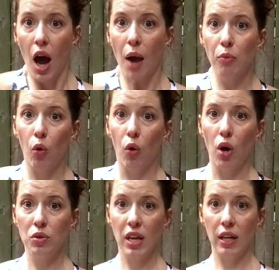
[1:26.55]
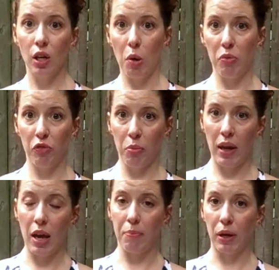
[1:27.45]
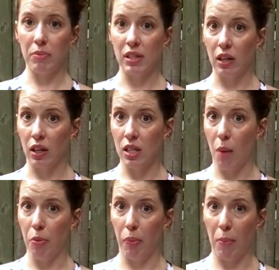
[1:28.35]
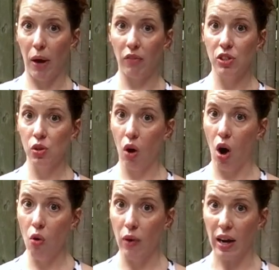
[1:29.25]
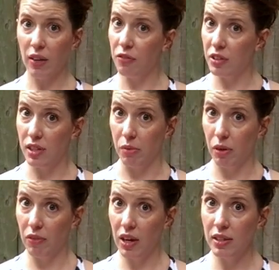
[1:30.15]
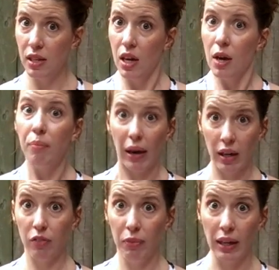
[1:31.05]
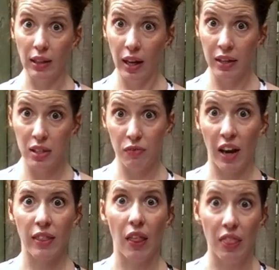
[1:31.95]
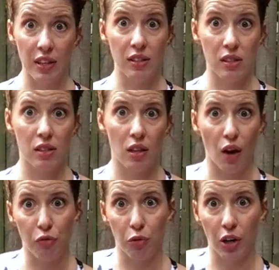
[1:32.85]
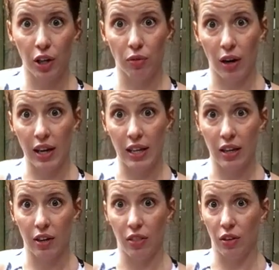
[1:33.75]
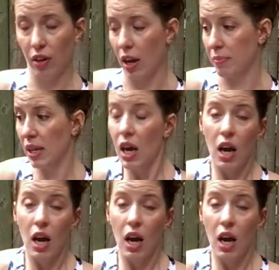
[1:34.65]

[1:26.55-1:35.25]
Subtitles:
I'm rotating open from my hip and I'm sitting on top of my pelvis. So already for some of us, many of my clients find that this is enough work right here in their hips.